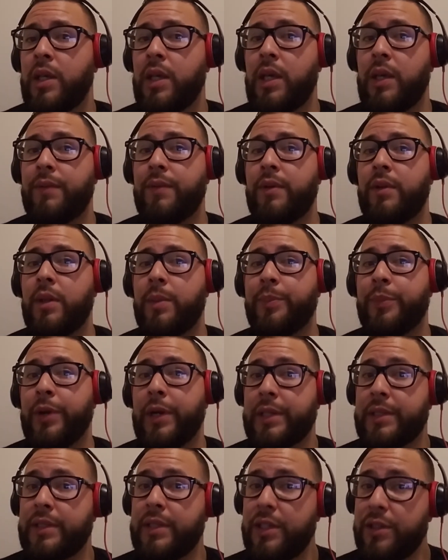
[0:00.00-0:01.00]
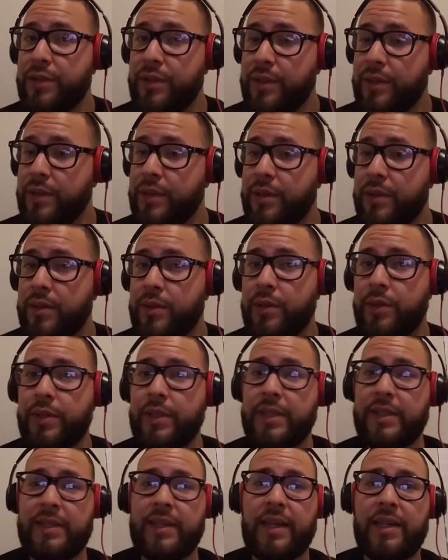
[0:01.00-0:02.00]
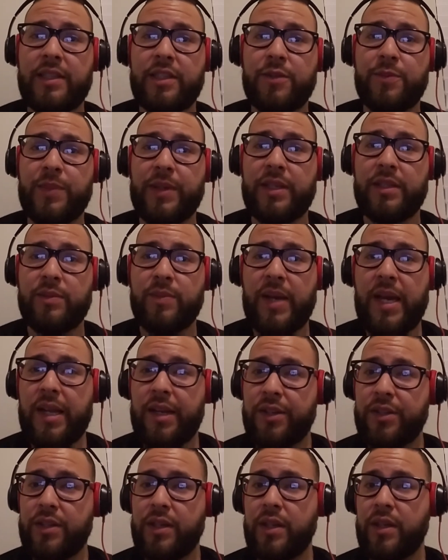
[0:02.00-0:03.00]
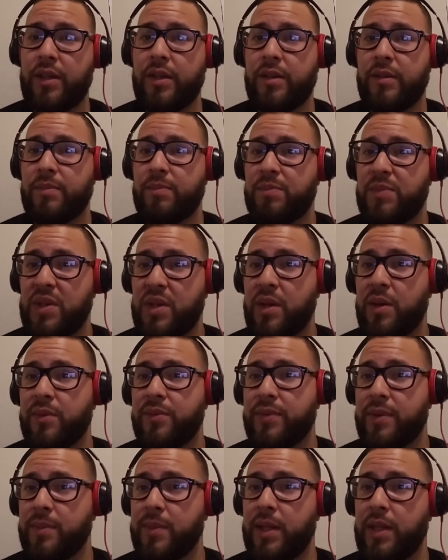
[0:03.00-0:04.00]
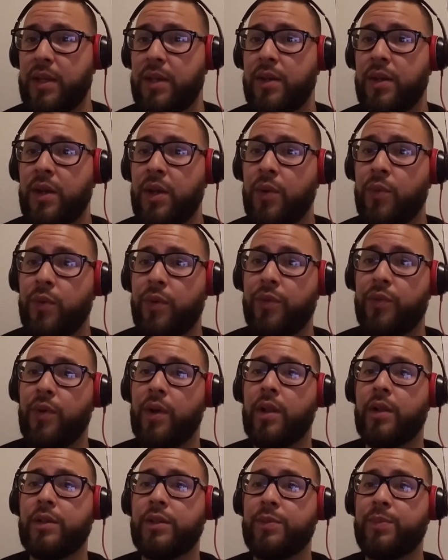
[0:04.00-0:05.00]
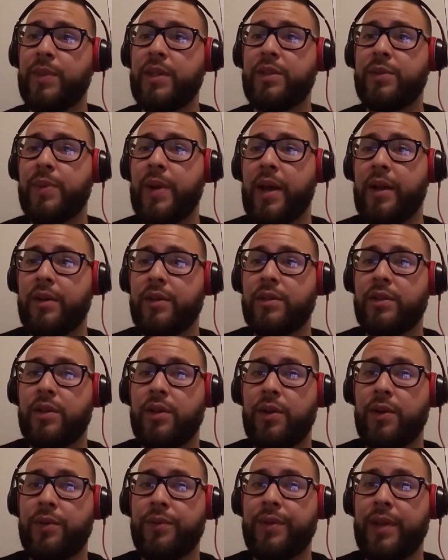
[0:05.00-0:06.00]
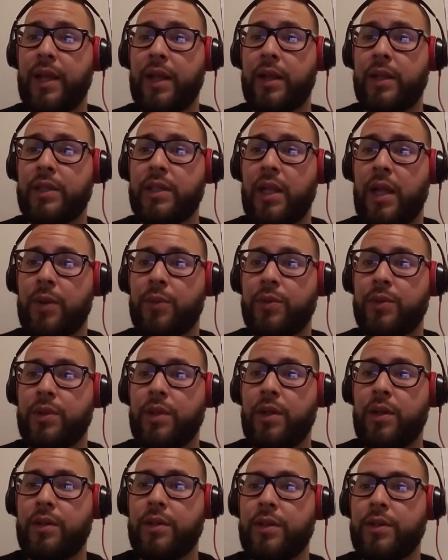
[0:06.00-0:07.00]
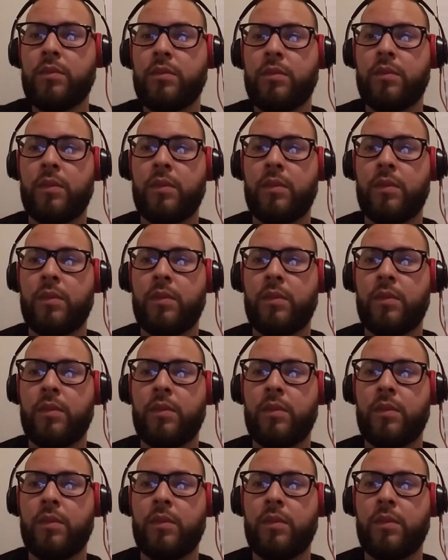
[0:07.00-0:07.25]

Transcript: Even the practitioner who does not speak Spanish can become familiar with regular speech patterns of English language learners.